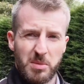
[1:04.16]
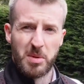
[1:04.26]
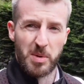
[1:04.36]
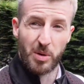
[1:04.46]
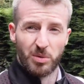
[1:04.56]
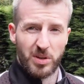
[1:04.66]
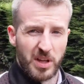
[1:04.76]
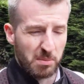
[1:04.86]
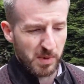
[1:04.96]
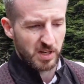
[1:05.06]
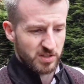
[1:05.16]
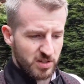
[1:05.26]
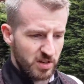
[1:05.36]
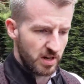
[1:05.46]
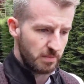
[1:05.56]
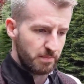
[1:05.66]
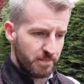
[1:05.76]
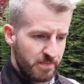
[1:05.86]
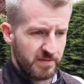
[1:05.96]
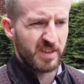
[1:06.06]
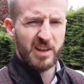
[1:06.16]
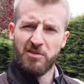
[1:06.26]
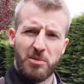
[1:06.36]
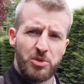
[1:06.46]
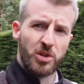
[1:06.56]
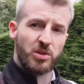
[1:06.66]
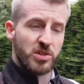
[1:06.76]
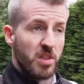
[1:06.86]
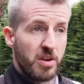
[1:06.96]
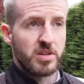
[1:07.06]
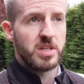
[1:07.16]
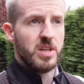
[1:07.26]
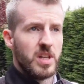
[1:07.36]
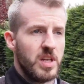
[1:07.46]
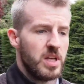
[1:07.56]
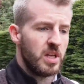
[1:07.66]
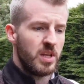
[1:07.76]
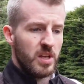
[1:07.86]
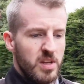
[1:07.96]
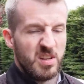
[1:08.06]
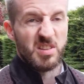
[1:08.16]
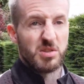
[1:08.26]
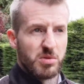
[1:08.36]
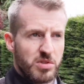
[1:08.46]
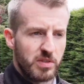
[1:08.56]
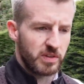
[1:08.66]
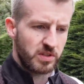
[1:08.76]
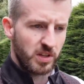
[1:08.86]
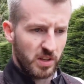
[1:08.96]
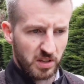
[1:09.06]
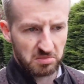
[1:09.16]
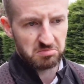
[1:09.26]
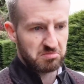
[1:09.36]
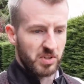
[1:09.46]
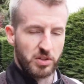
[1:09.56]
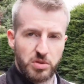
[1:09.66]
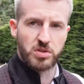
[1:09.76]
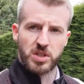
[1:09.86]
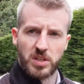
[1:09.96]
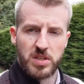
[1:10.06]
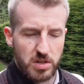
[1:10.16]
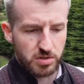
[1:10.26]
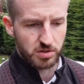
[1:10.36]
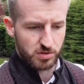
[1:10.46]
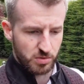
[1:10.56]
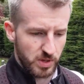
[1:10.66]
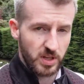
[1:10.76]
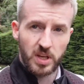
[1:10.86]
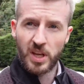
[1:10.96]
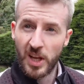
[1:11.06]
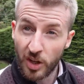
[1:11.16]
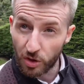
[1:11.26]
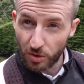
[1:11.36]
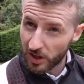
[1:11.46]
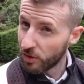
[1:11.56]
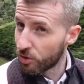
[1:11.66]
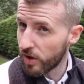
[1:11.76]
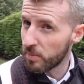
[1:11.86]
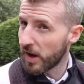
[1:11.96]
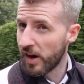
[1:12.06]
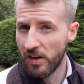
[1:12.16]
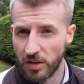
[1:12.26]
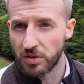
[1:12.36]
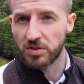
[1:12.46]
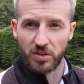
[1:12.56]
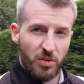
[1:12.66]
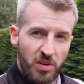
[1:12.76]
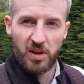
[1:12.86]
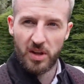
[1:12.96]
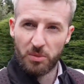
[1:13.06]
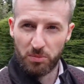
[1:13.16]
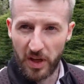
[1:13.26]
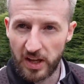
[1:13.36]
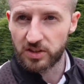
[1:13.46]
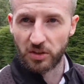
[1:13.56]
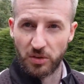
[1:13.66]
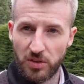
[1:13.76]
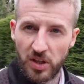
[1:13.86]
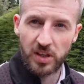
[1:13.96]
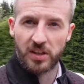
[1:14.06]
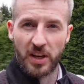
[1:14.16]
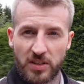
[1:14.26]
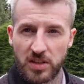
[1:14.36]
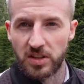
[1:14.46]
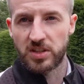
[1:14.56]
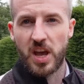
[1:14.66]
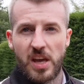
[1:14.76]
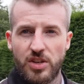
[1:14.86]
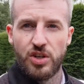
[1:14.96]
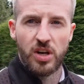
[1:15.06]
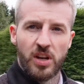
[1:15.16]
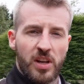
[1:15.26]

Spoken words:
are maybe a bit older, like mine's are from 2013, and these ones are obviously, I think, like 2019 or 2020. Good how grey my hair looks though, that's good, next to this hedge,